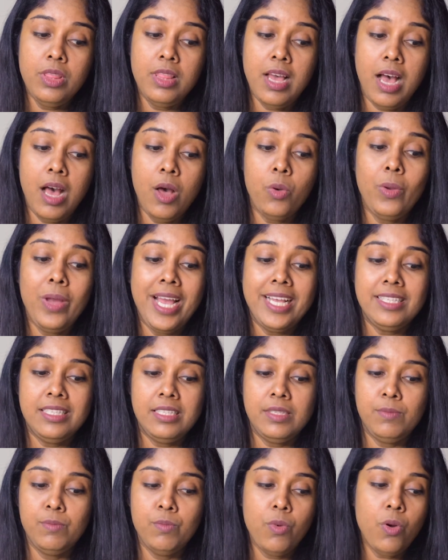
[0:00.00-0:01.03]
Thou
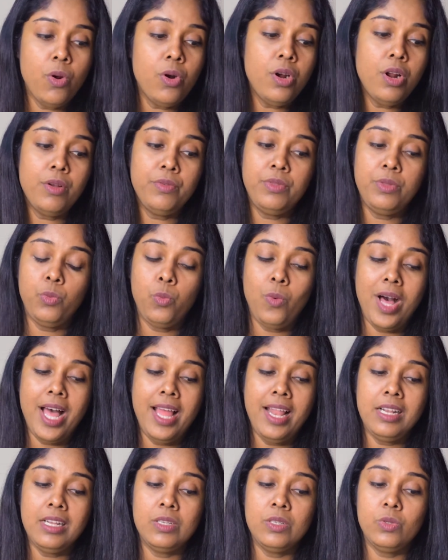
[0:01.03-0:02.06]
hast more of the
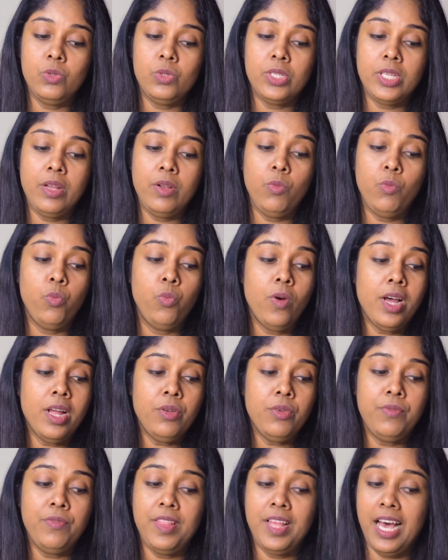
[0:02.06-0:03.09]
wild goose in one
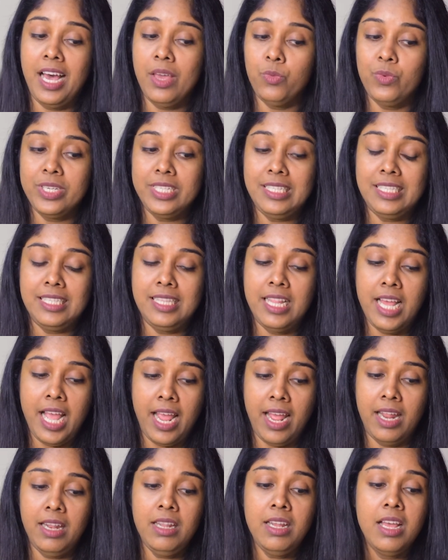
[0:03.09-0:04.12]
of thy wits
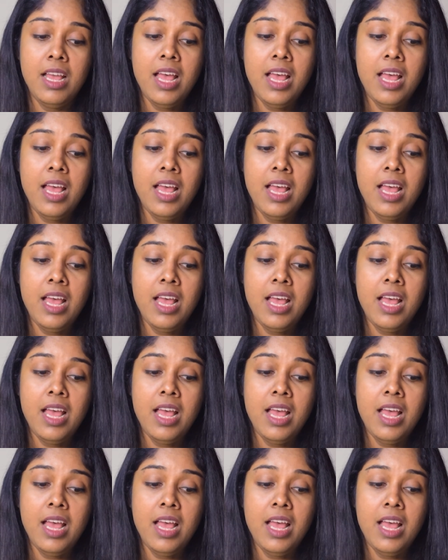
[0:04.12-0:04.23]
than